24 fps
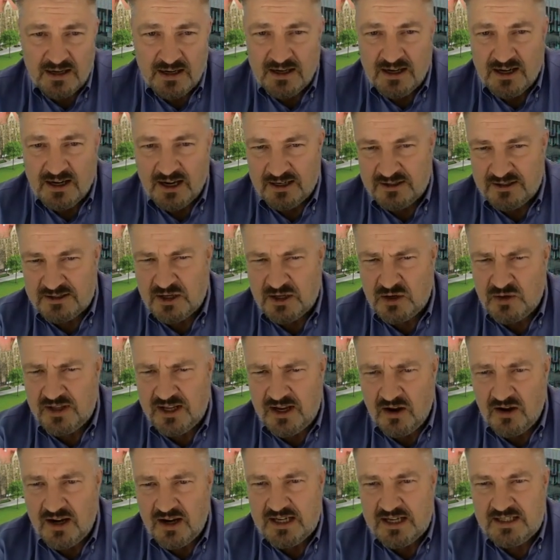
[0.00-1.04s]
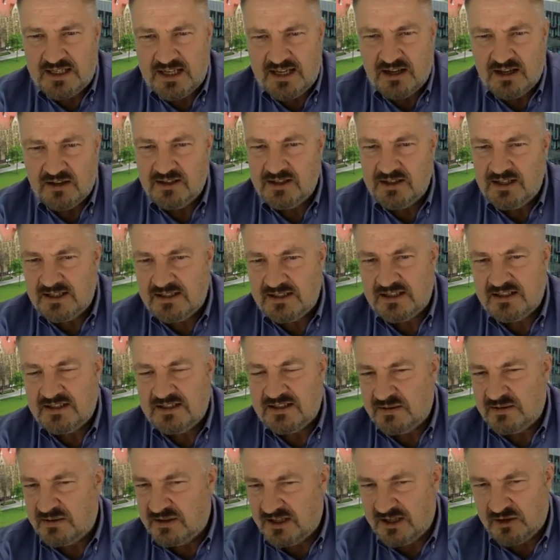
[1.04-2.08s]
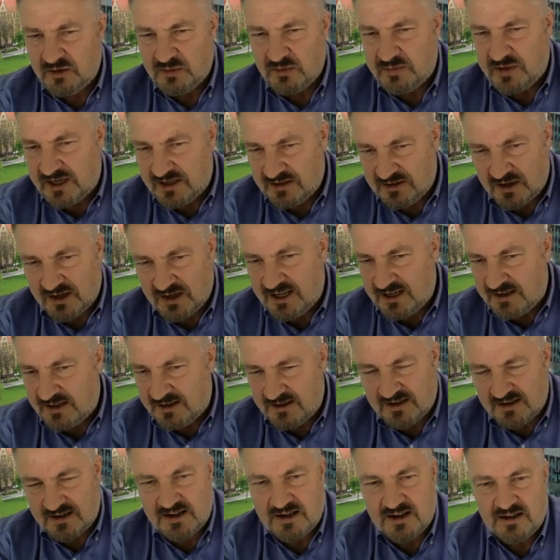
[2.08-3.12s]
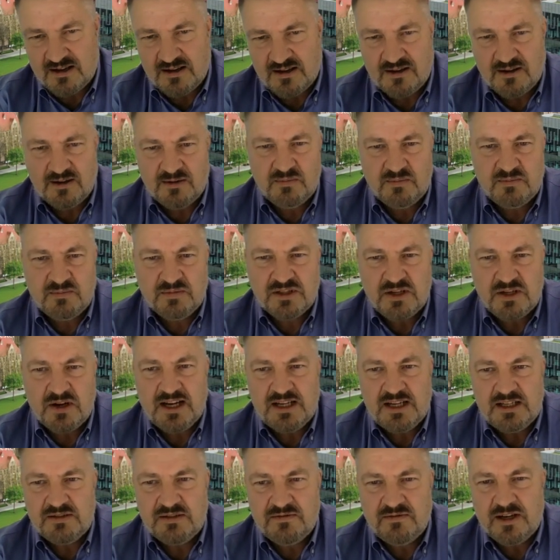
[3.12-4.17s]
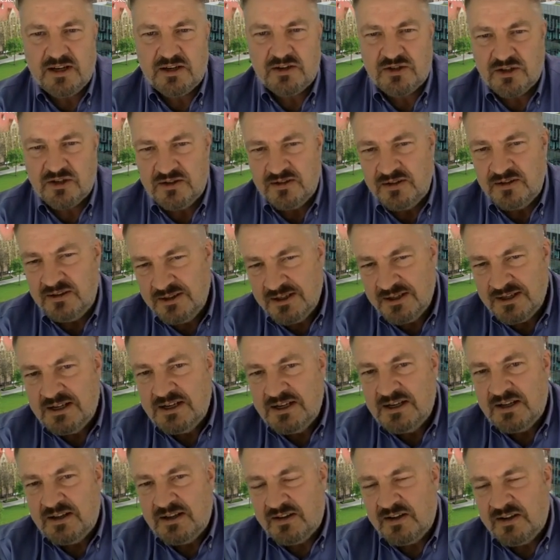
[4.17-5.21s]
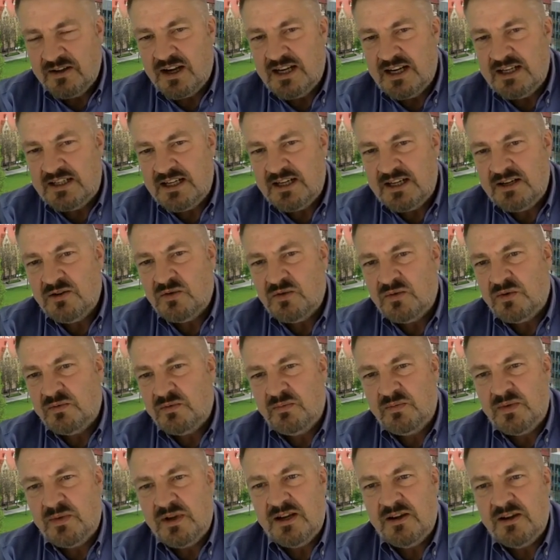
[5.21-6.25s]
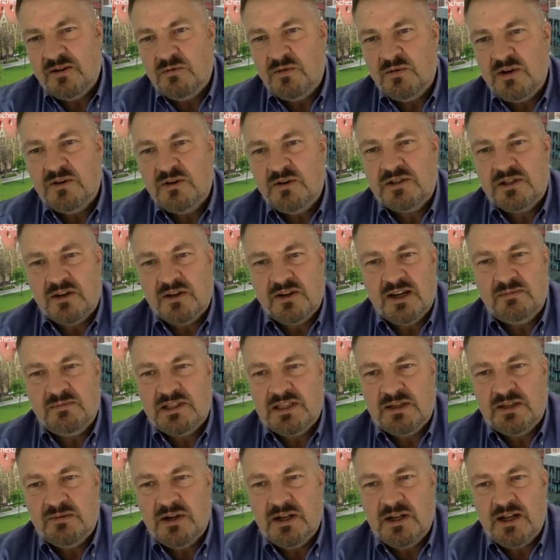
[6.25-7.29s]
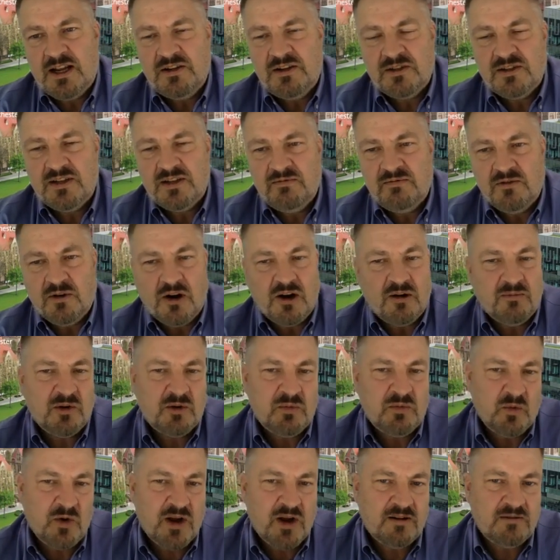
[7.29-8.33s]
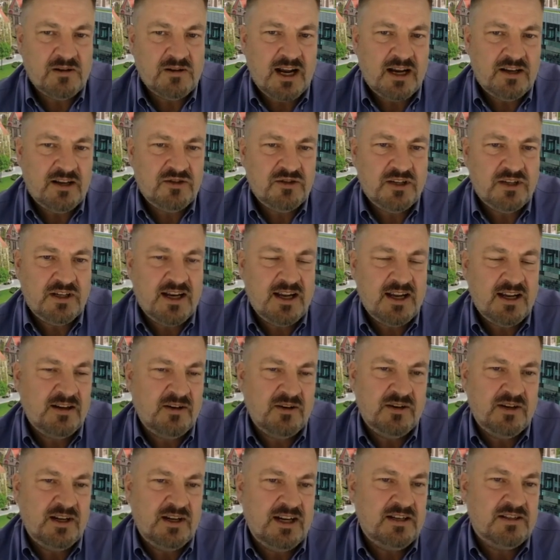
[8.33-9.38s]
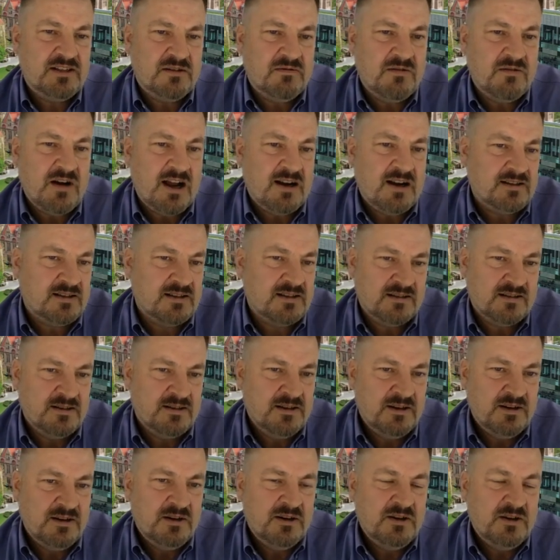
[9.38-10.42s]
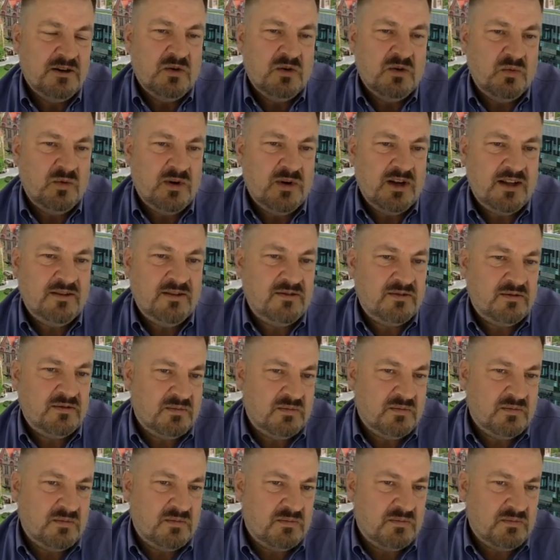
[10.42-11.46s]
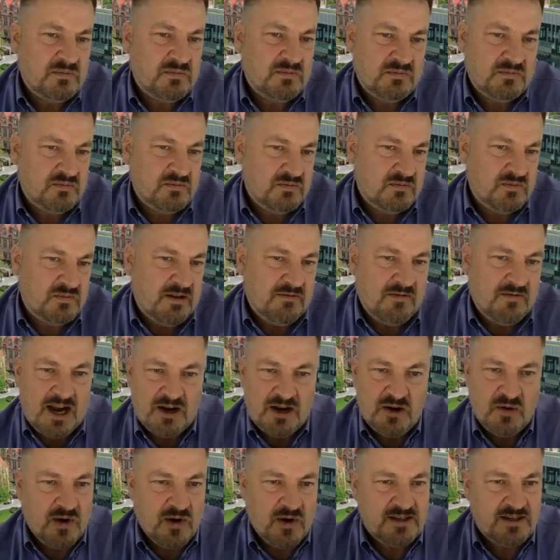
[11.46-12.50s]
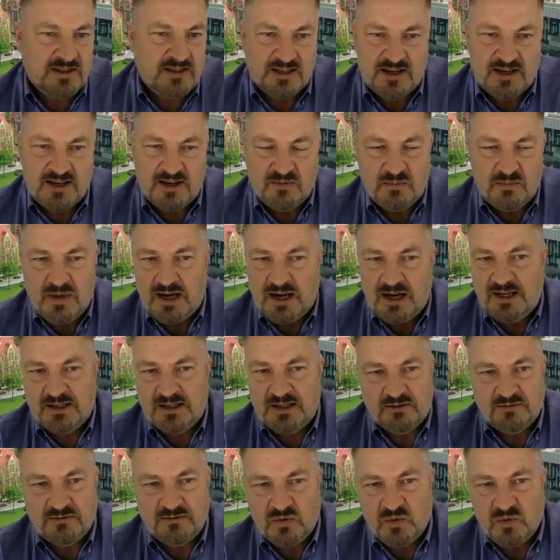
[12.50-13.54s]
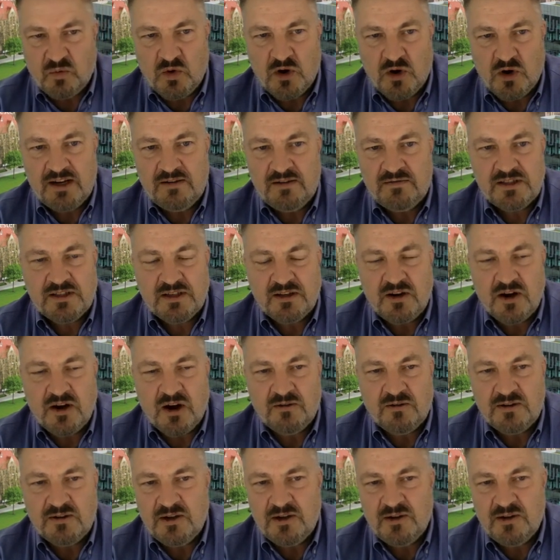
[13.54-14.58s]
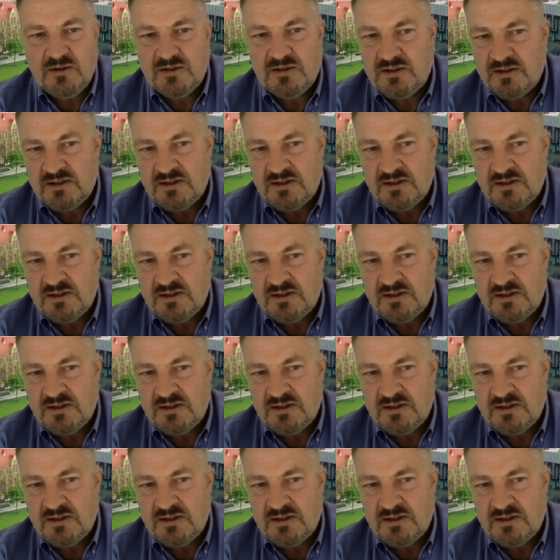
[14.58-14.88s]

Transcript: And so the ideal, and this is a little bit like science fiction, the ideal would be a real-time simulation environment where an engineer could interact with evaluating many different what-if scenarios